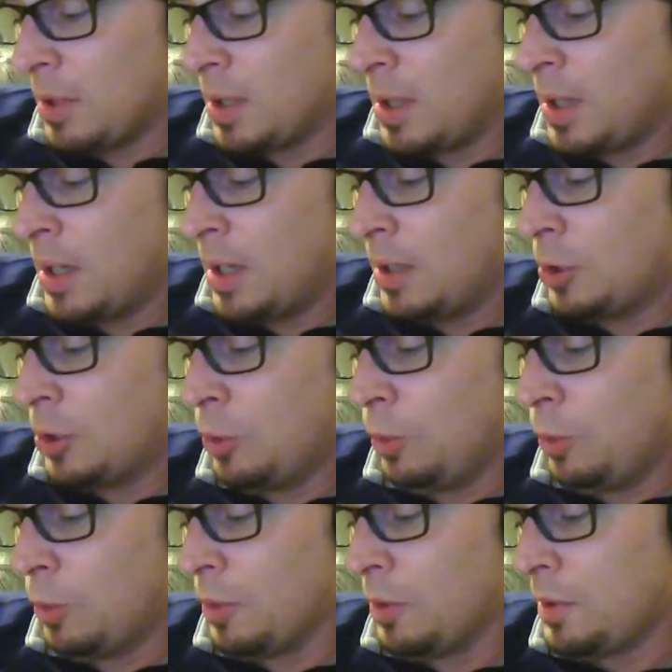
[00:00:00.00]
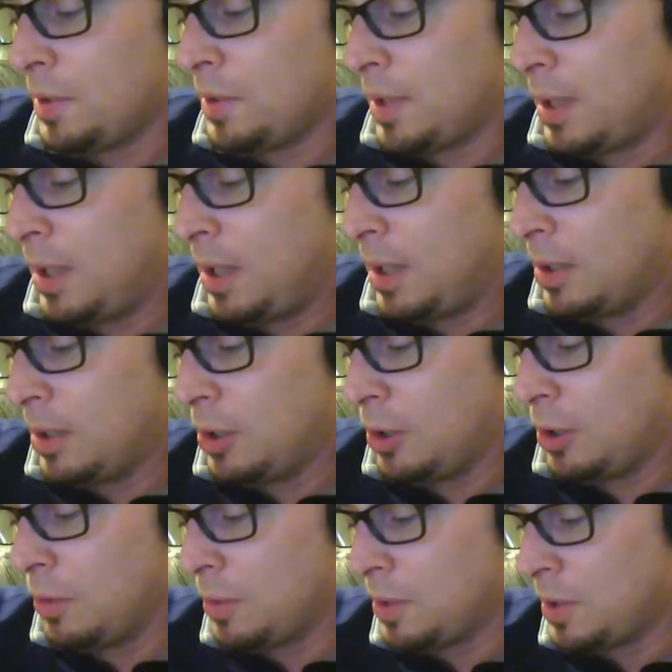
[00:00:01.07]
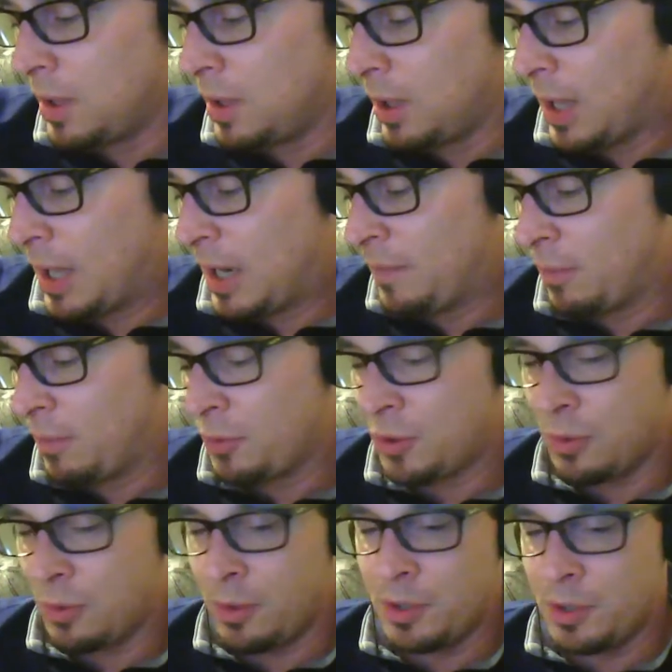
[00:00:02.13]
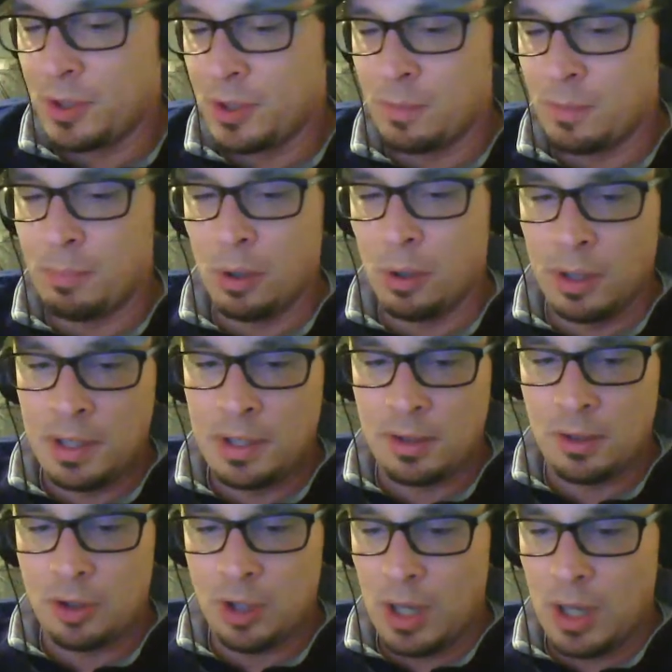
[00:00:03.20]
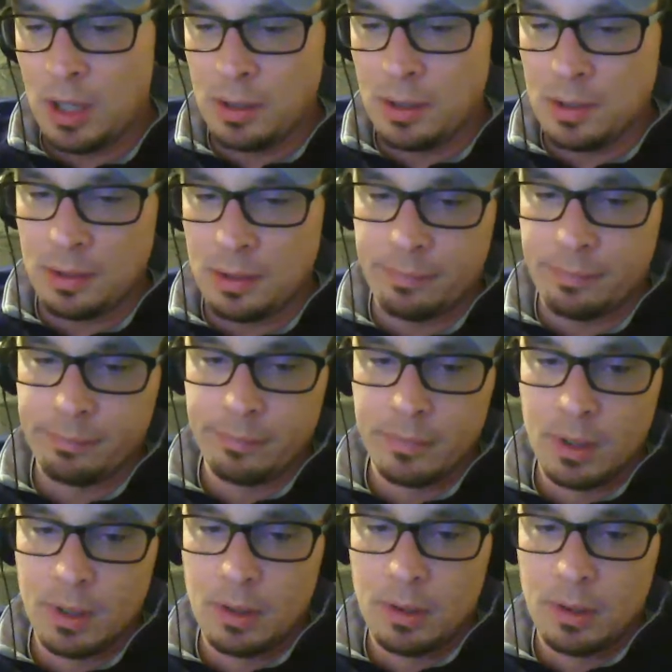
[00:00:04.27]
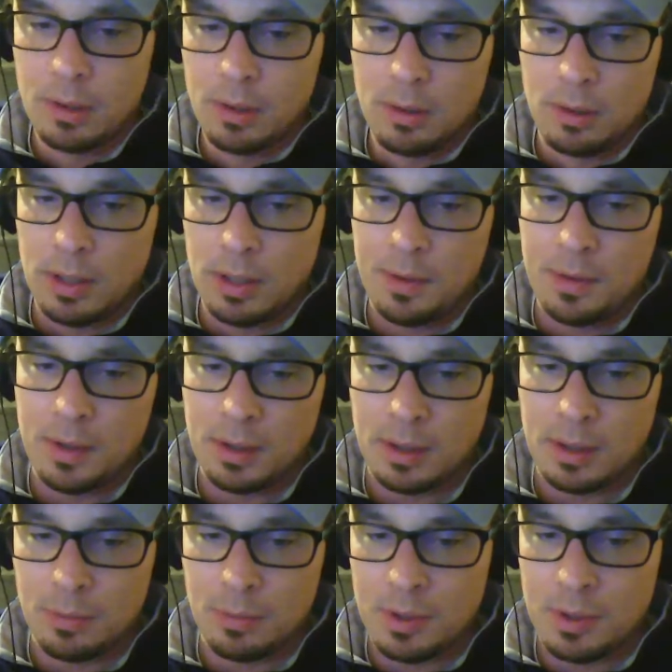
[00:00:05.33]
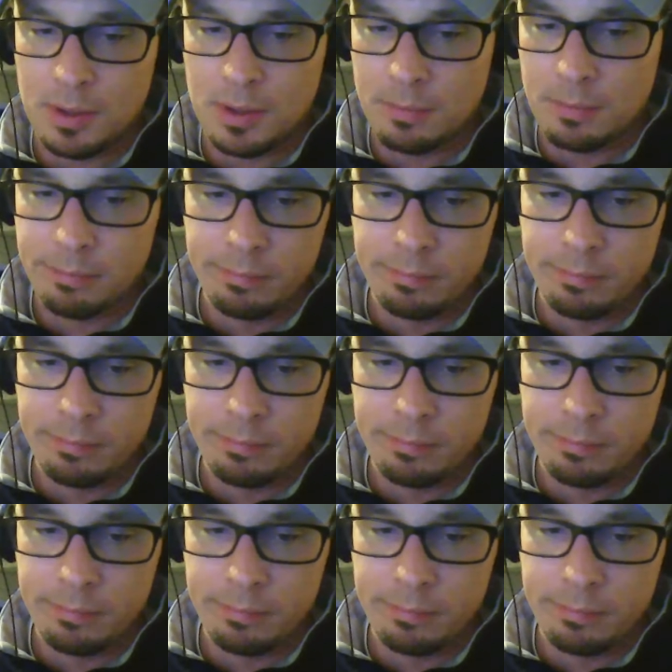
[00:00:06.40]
of the tools that he had used, and a lot of it was really just pulleys and chains and nothing that was